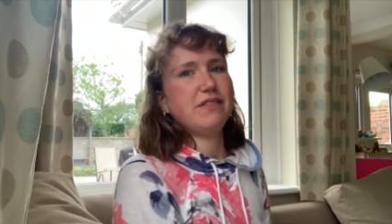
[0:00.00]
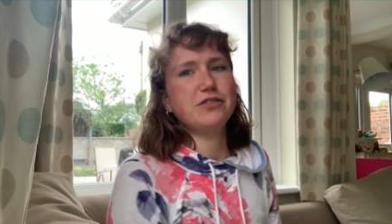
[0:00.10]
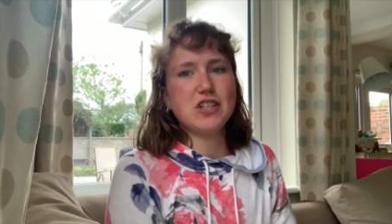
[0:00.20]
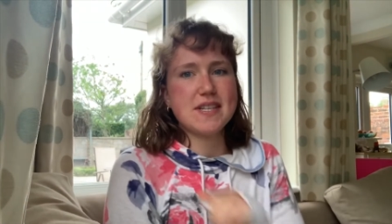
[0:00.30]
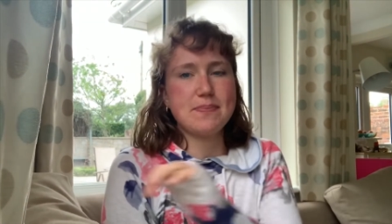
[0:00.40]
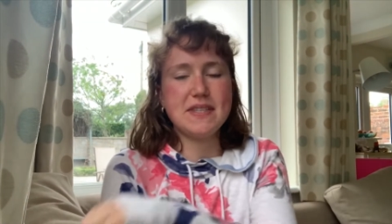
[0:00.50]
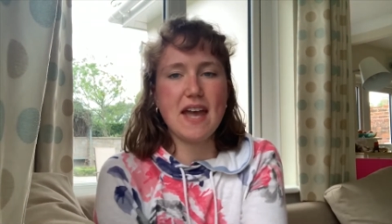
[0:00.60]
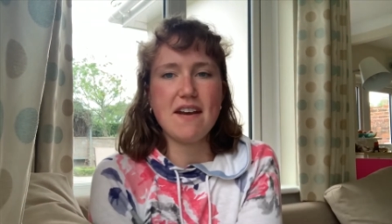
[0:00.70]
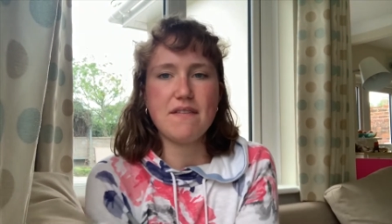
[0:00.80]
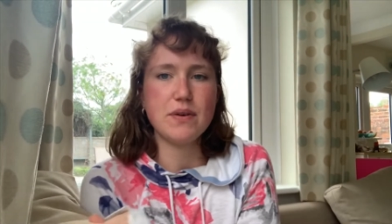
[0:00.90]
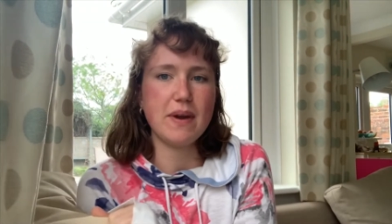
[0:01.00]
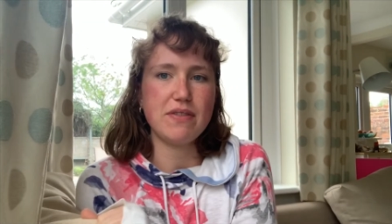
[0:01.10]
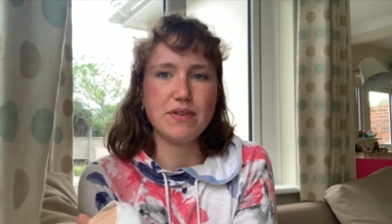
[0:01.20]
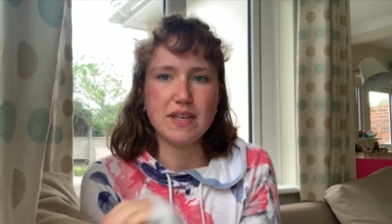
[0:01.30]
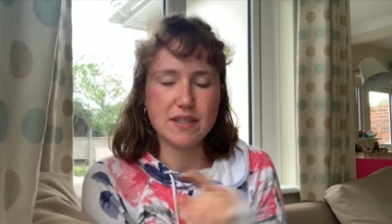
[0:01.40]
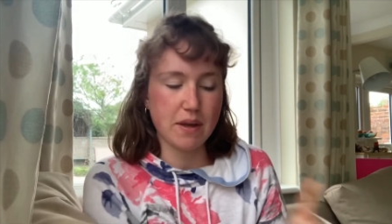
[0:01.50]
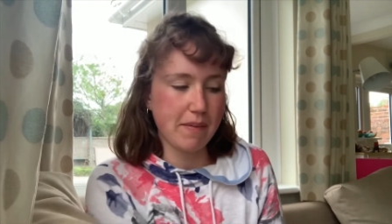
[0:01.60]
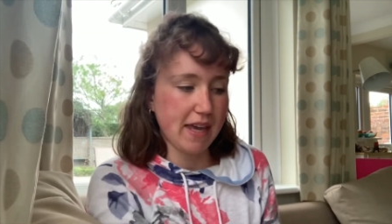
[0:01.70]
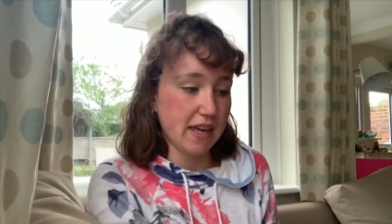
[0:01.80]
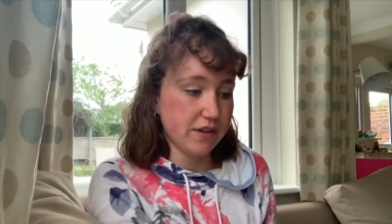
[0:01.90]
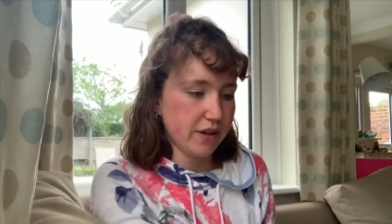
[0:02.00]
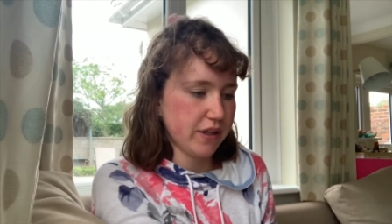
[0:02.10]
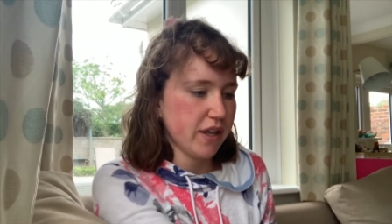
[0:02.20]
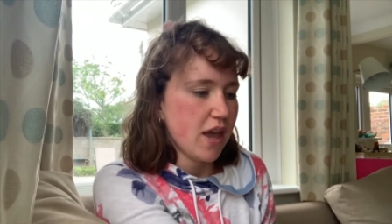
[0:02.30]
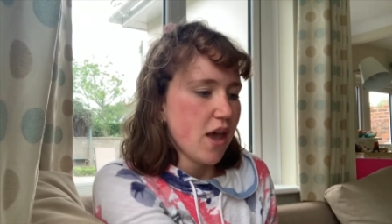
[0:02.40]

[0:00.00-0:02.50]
40% of the way through this on my Kindle